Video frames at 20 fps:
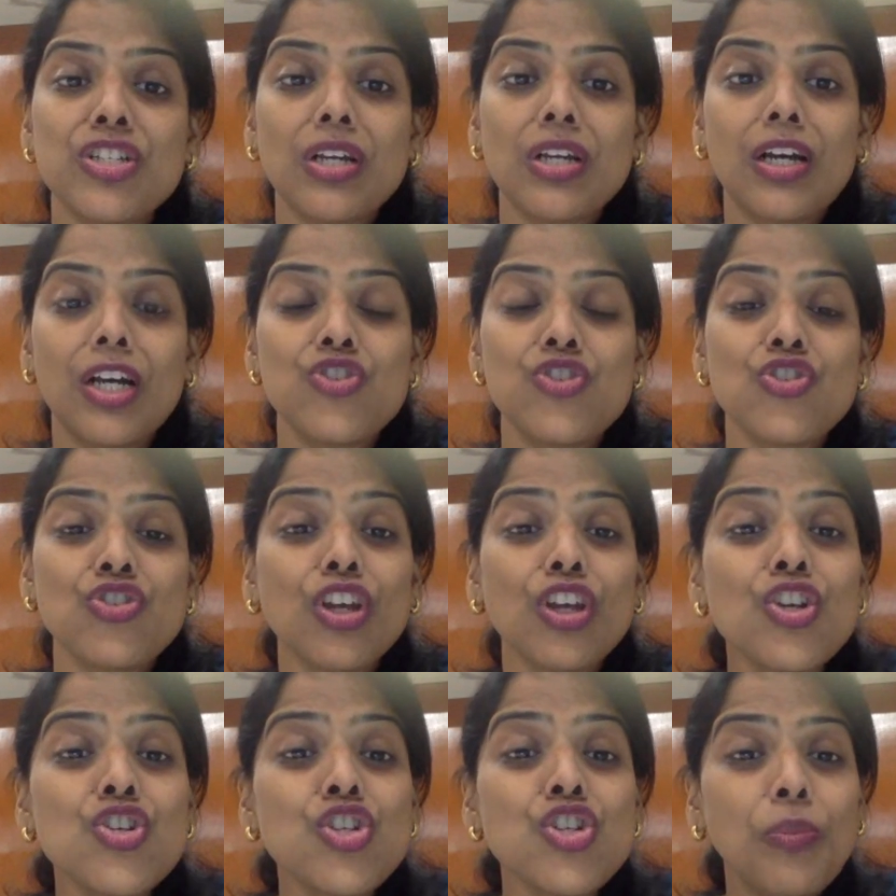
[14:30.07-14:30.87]
a
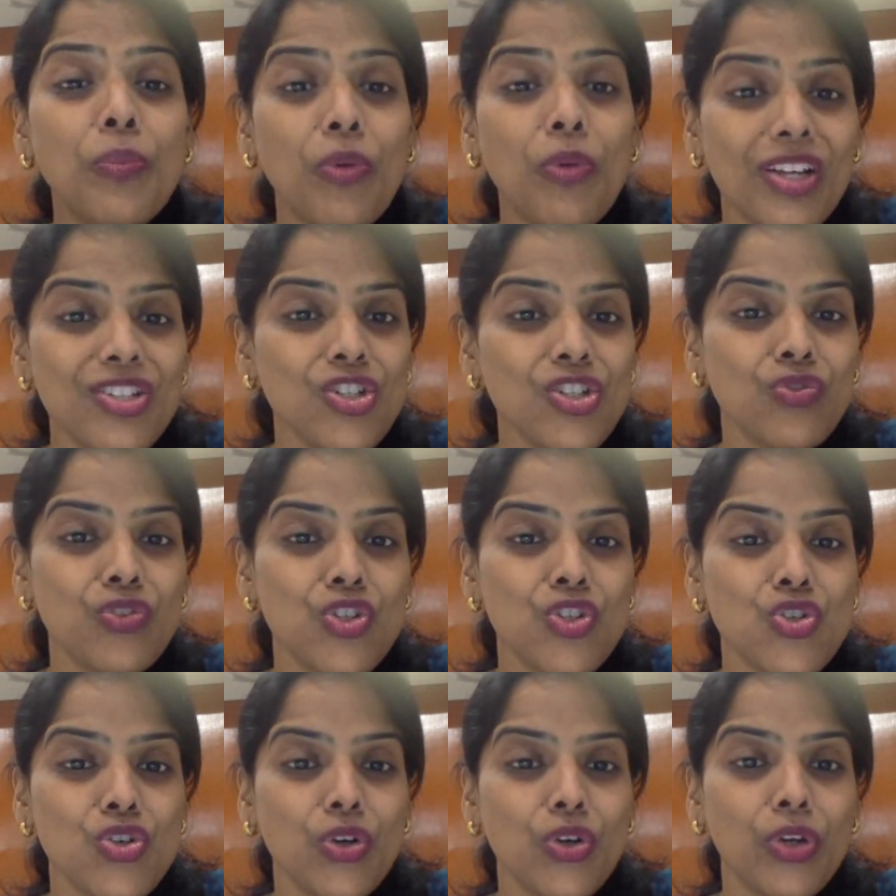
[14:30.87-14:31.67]
construction project
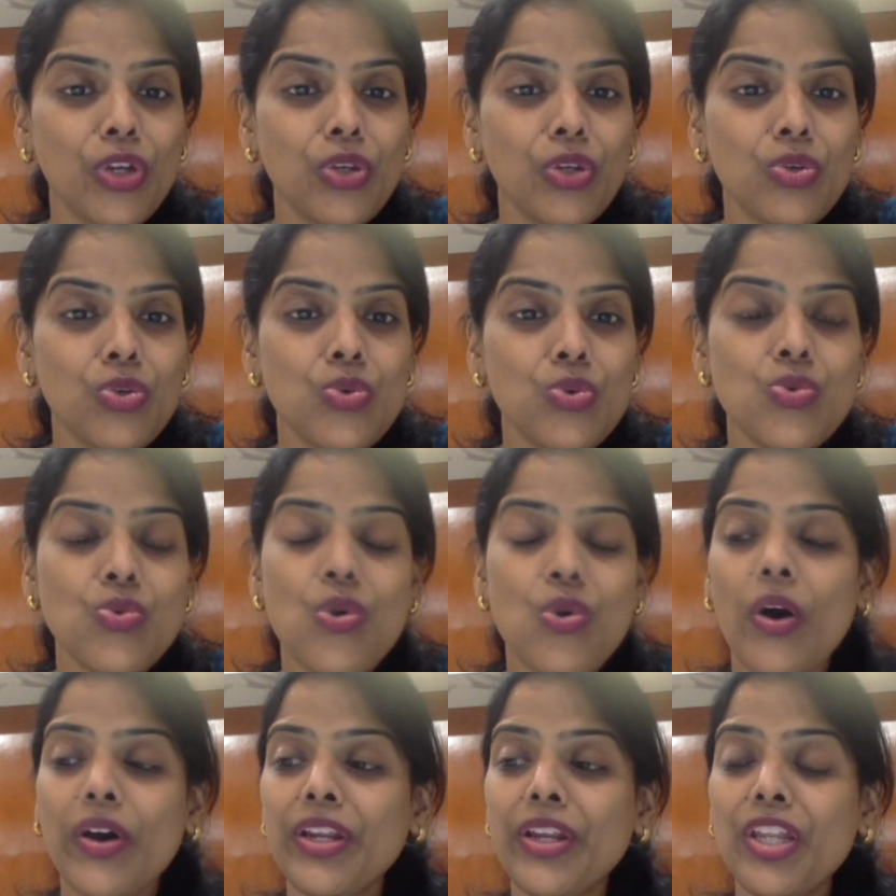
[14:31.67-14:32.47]
which you are going to do
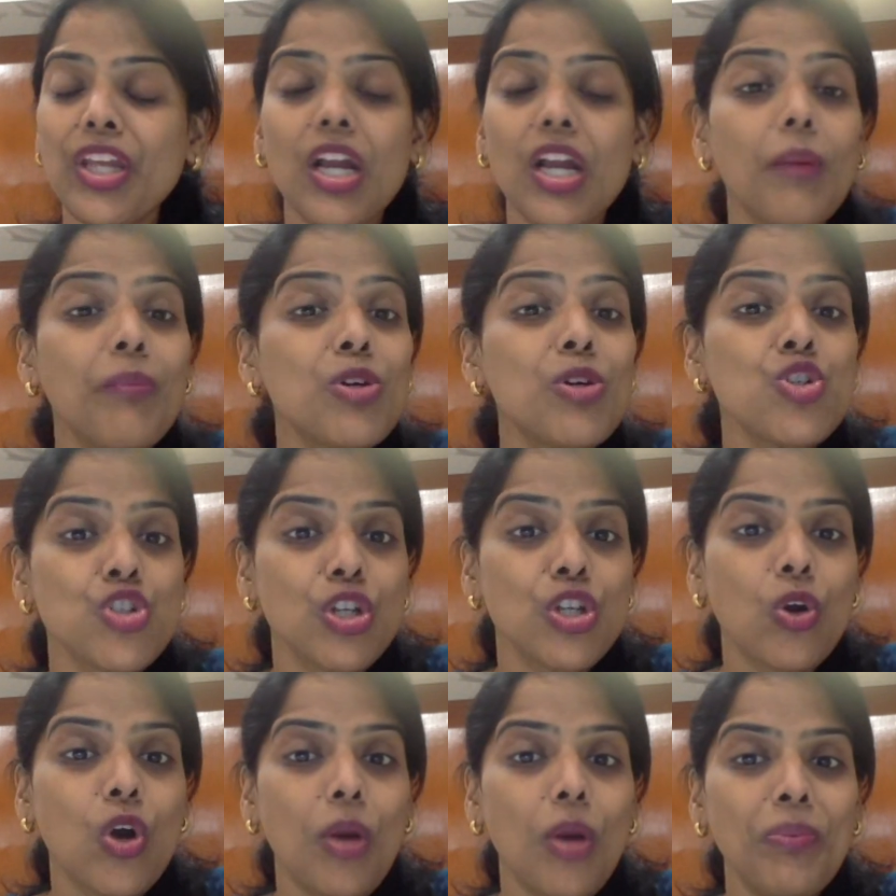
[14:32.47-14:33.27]
or any commercial
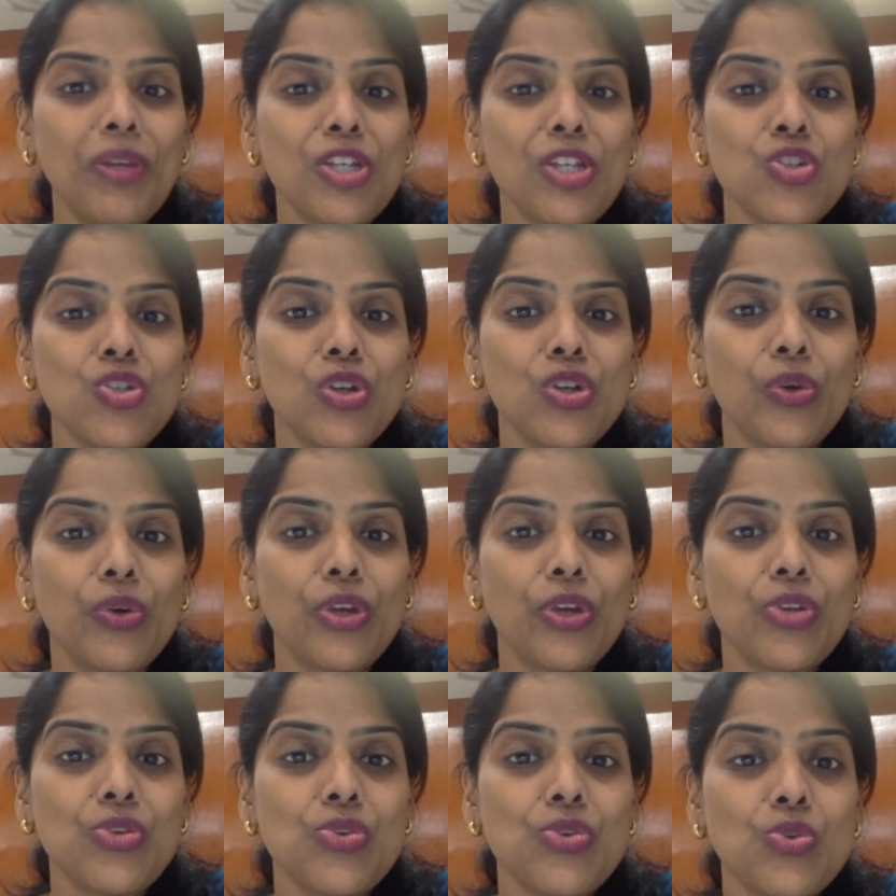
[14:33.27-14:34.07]
complex you are
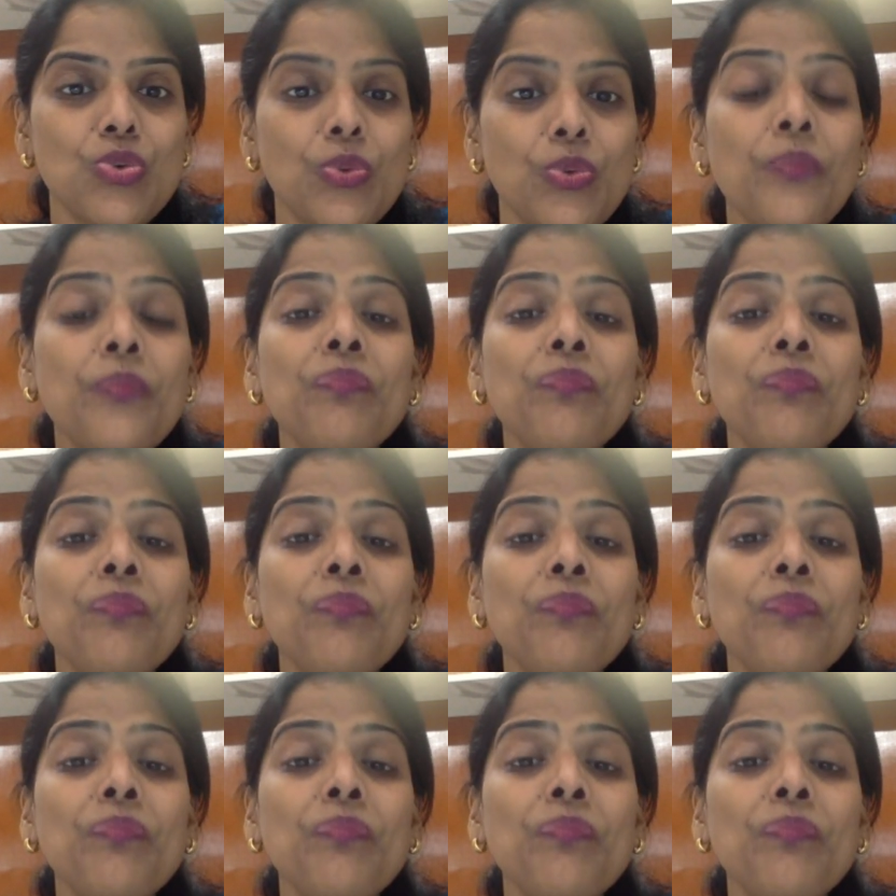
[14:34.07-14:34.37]
going to do.